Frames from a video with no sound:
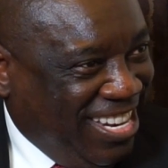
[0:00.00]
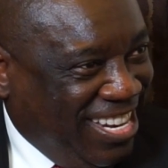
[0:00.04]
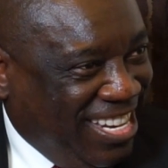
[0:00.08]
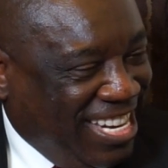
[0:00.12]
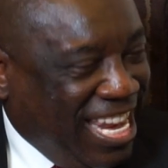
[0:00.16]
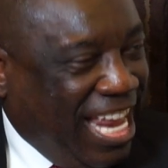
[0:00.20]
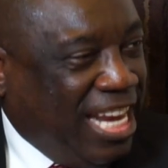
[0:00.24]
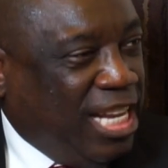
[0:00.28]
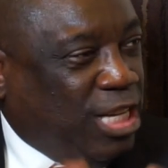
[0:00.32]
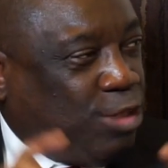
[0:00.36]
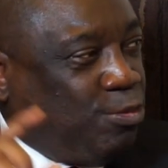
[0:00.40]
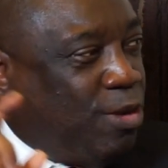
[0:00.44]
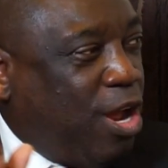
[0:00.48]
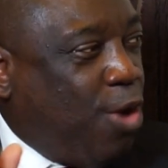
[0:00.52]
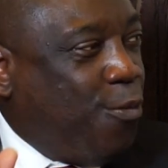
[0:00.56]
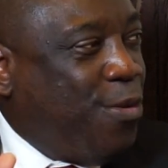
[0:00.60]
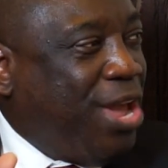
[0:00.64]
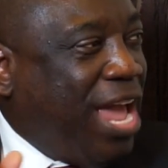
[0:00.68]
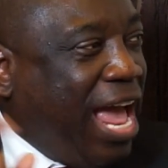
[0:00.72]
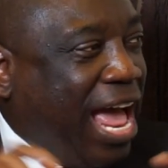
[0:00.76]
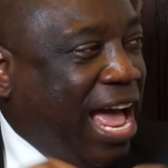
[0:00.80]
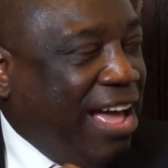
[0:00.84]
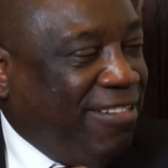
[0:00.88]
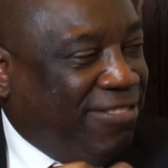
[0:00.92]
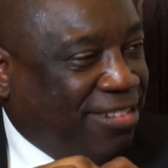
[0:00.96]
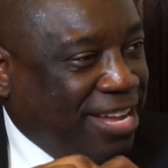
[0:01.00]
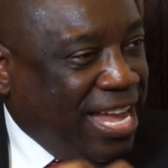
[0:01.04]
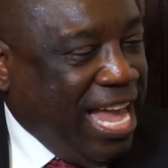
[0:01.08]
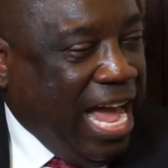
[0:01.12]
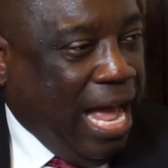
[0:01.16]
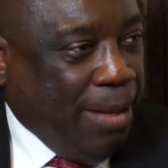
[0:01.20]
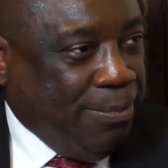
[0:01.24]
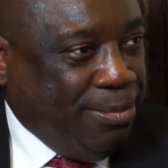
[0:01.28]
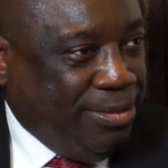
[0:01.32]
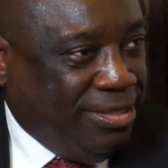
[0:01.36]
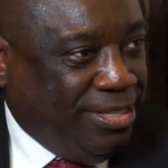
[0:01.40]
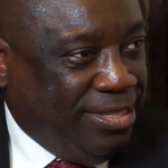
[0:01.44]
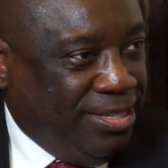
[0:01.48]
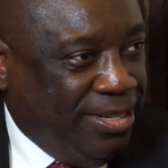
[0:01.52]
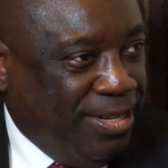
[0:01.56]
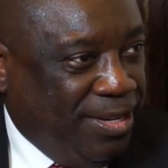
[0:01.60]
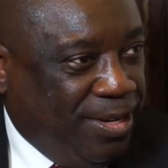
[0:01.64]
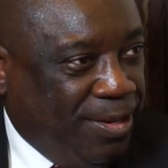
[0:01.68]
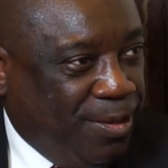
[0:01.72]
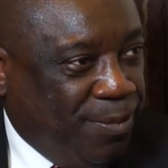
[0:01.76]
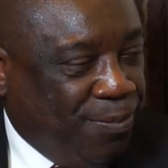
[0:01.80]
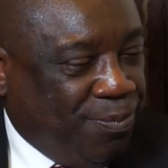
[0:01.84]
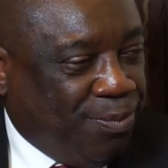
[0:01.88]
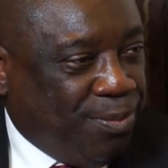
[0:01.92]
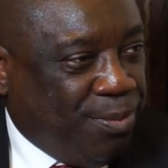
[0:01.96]
That is where we have gaps.
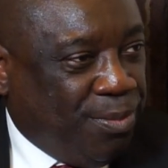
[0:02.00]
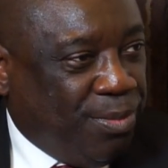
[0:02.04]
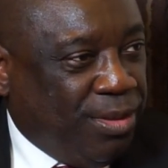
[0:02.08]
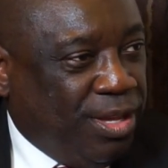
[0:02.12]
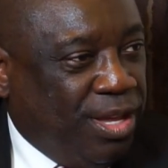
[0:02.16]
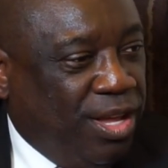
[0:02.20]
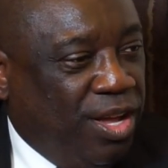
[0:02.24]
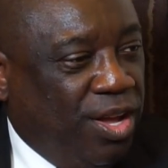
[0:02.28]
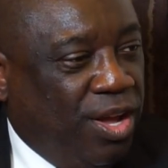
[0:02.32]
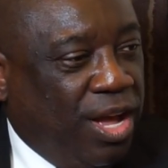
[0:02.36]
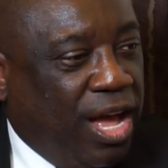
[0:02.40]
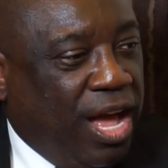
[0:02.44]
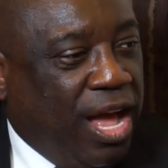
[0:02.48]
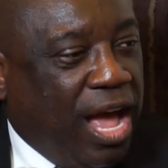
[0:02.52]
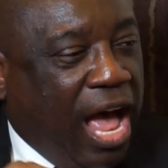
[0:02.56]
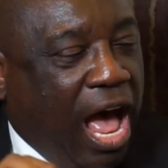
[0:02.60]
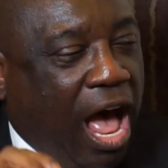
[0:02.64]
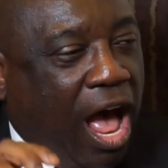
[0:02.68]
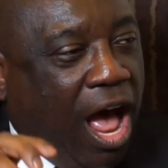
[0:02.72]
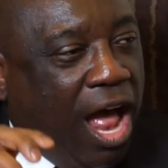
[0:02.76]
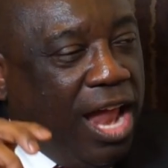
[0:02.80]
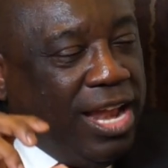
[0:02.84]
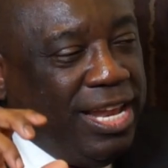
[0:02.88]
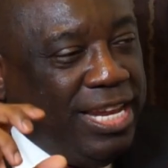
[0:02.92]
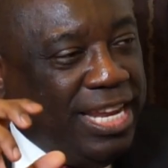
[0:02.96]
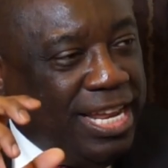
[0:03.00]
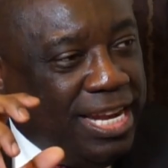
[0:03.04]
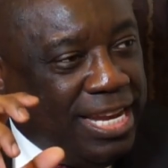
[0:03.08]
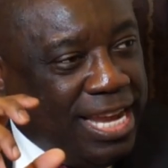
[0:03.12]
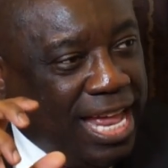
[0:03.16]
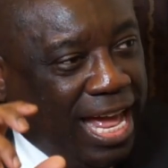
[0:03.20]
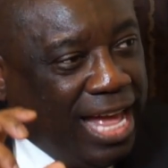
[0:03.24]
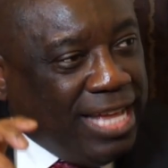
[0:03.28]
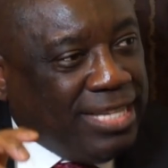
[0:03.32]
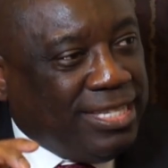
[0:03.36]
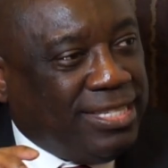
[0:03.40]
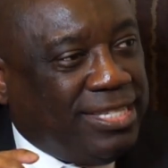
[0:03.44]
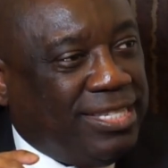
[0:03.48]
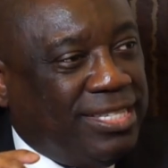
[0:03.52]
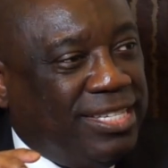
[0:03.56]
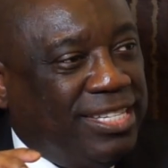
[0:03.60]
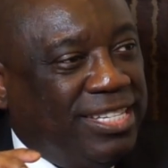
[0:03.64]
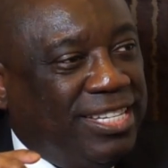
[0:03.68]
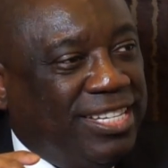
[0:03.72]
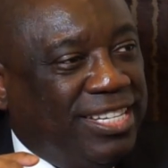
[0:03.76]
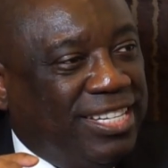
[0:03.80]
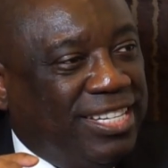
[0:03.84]
Our leaders